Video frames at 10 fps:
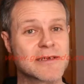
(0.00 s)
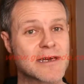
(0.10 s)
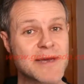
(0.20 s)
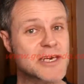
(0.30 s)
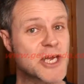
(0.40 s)
I
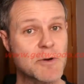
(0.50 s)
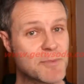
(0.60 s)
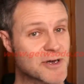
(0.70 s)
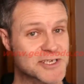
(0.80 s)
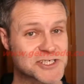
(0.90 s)
make no
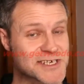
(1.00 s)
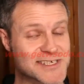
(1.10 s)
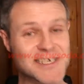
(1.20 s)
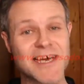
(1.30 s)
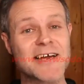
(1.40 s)

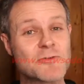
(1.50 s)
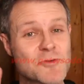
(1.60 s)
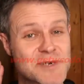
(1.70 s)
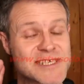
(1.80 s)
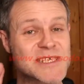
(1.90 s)
apologies, I will
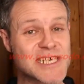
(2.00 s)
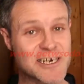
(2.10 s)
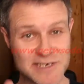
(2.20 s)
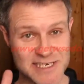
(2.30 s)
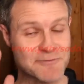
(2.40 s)
be
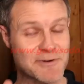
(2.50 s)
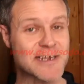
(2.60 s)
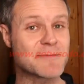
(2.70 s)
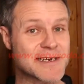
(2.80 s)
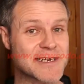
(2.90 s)
seriously
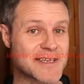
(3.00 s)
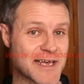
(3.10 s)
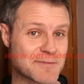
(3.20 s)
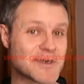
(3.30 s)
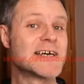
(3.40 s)
recommending
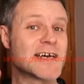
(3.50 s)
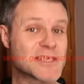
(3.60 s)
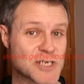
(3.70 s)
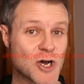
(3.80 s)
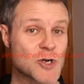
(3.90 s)
them
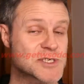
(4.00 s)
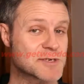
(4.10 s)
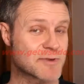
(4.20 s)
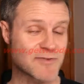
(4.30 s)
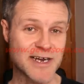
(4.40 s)
as a
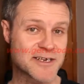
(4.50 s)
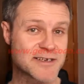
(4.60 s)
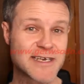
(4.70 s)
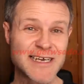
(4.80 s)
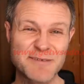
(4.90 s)
hosting
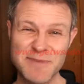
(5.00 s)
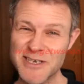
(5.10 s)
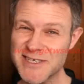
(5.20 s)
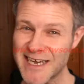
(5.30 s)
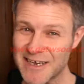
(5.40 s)
provider
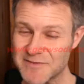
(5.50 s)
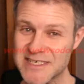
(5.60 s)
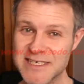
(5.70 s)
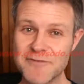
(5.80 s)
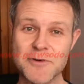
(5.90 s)
because they have
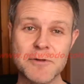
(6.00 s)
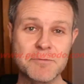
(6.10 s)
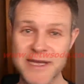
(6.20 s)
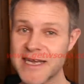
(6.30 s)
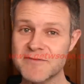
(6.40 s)
several
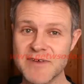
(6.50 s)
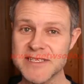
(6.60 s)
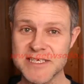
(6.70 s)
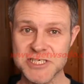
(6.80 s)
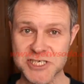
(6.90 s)
big
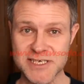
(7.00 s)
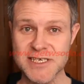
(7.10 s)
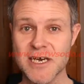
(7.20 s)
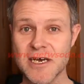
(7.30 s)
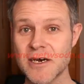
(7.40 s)
advantages
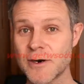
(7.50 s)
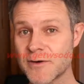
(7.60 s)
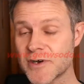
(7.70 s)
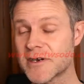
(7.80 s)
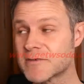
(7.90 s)

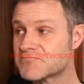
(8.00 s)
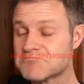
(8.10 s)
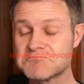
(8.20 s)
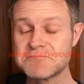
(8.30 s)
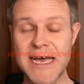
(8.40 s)
over
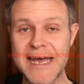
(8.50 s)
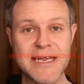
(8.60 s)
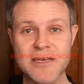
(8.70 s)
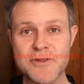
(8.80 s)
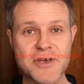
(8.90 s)

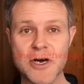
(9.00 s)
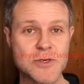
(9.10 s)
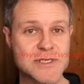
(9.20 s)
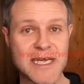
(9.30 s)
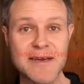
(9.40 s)
any other
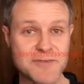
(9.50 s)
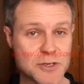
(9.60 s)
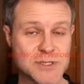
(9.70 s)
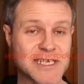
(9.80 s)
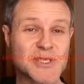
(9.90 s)
host I've
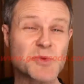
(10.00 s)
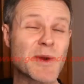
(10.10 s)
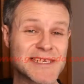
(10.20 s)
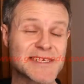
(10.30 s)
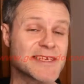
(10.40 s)
used in
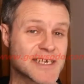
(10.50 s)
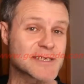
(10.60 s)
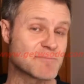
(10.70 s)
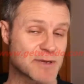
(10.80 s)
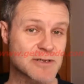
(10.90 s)
20 years
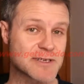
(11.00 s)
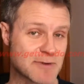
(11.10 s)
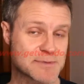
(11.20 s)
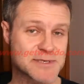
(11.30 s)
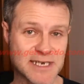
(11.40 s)
of building
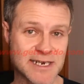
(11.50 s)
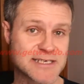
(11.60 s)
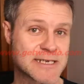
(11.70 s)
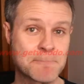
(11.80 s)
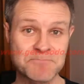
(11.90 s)

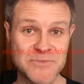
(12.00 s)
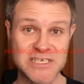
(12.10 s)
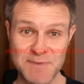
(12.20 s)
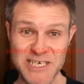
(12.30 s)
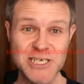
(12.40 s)
websites,
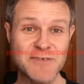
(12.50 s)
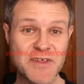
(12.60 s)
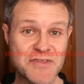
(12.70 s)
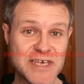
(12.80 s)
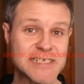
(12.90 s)
especially for
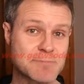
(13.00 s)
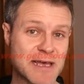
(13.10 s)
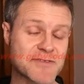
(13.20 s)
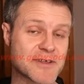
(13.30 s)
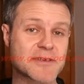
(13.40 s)
this
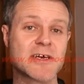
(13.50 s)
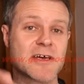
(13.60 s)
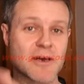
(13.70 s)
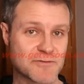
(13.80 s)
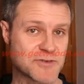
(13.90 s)
method
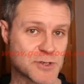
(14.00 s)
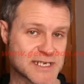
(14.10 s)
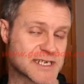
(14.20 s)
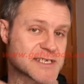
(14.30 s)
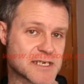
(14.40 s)
of
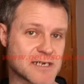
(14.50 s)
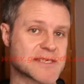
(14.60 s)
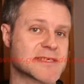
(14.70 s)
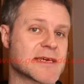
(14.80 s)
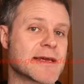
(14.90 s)
using a starter
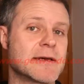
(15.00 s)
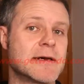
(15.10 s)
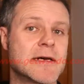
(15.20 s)
site.